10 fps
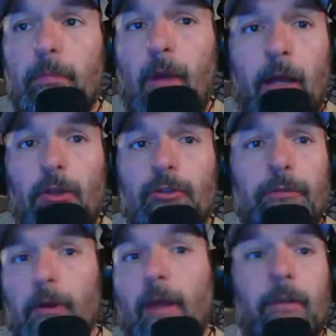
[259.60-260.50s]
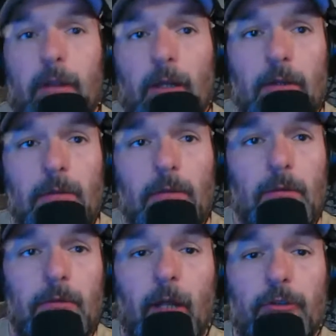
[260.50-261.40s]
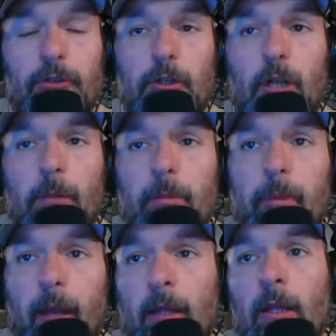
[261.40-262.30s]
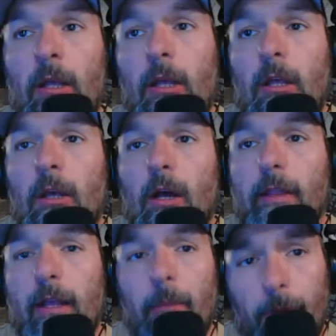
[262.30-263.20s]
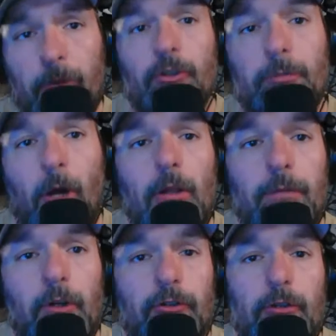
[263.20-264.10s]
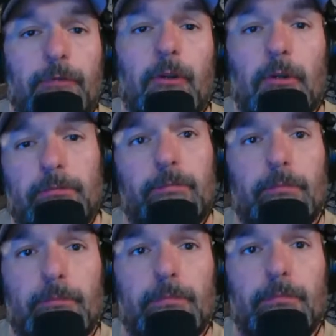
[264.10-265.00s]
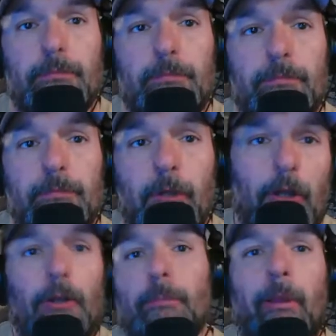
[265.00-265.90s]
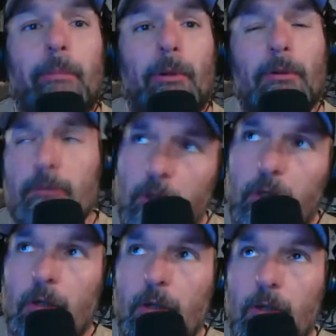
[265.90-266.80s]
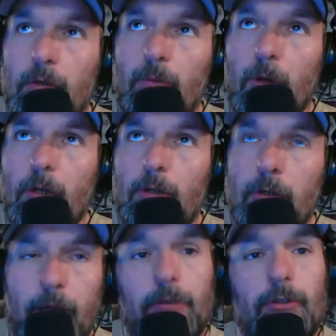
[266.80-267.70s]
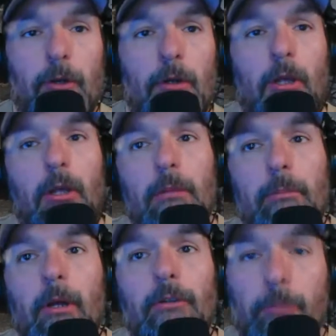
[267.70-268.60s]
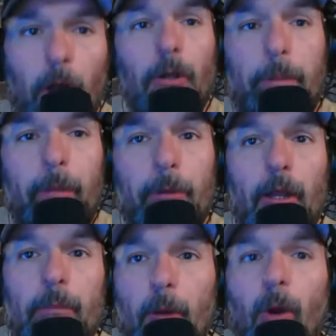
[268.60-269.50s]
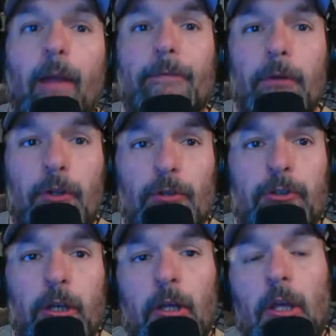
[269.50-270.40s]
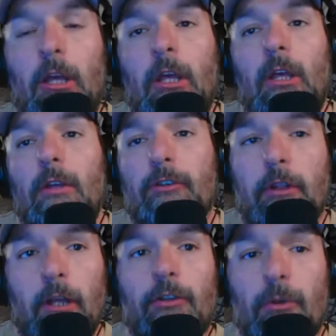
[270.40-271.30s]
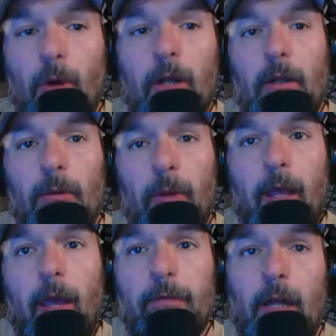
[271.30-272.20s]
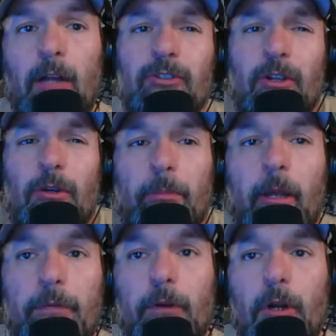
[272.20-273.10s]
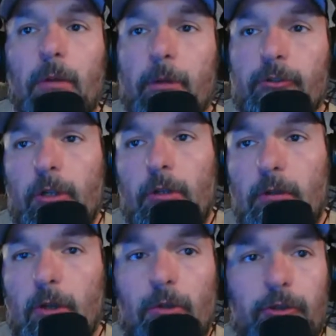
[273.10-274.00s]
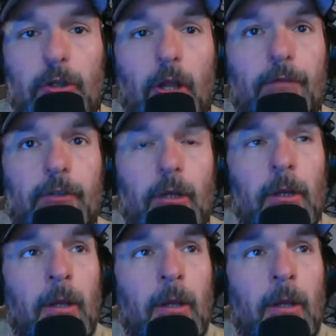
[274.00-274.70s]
I use it for everything, not just a diaper bag. They come up with a smaller version for littler people. Littler a word? I guess so. But smaller people, like my wife would use it. She thinks the one that we have now is a little big for her, but she loves it.